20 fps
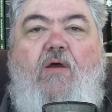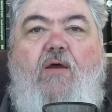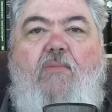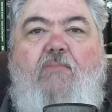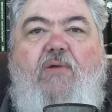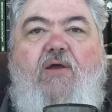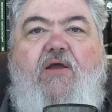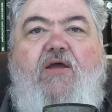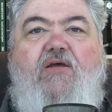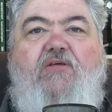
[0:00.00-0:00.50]

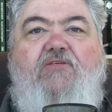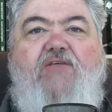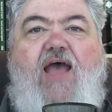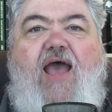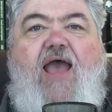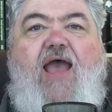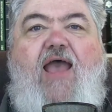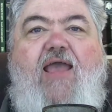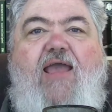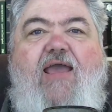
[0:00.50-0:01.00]
because
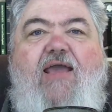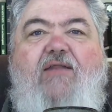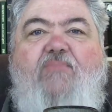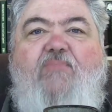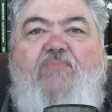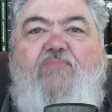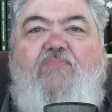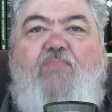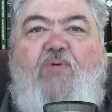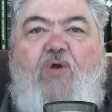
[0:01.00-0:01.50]
I
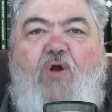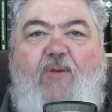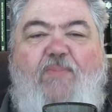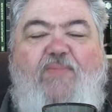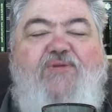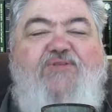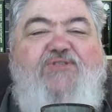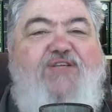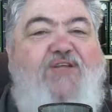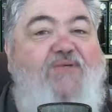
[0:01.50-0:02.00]
had
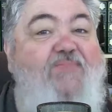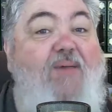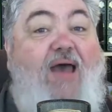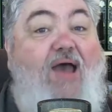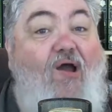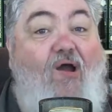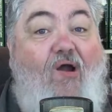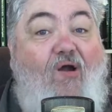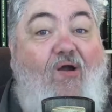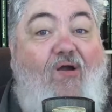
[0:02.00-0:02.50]
purposed in
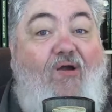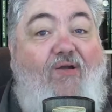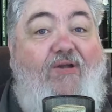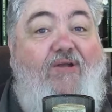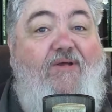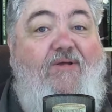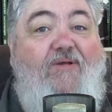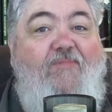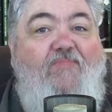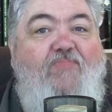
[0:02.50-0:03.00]
my heart
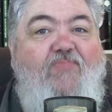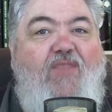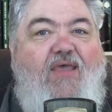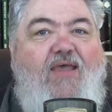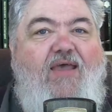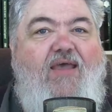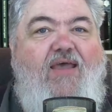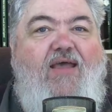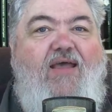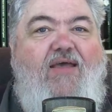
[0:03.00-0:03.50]

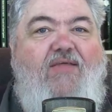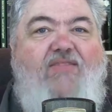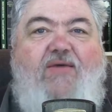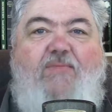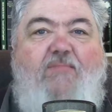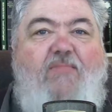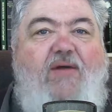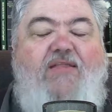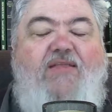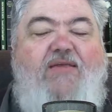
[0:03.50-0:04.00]

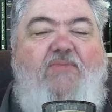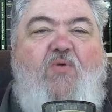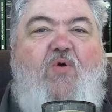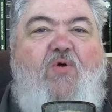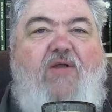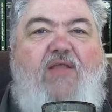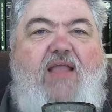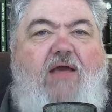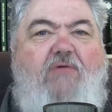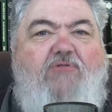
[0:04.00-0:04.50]
that Monday
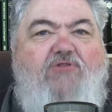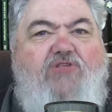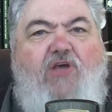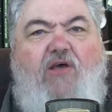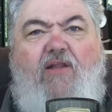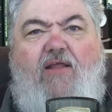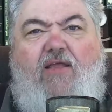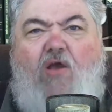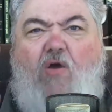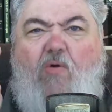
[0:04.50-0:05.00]
morning I was
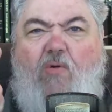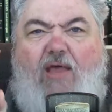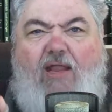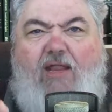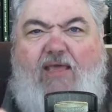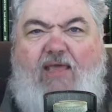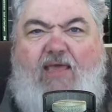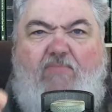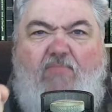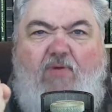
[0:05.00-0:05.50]
going to go in
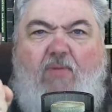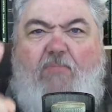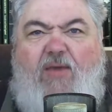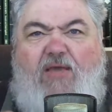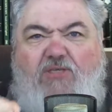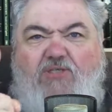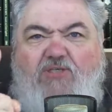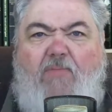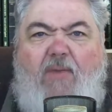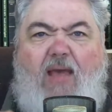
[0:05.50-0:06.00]
and give him a
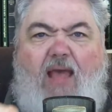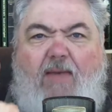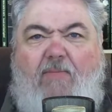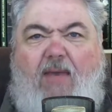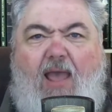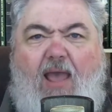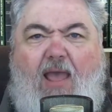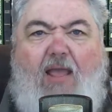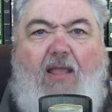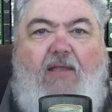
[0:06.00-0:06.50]
piece of my
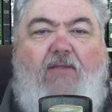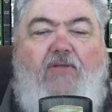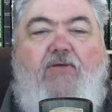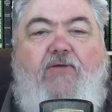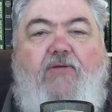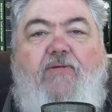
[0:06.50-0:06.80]
mind.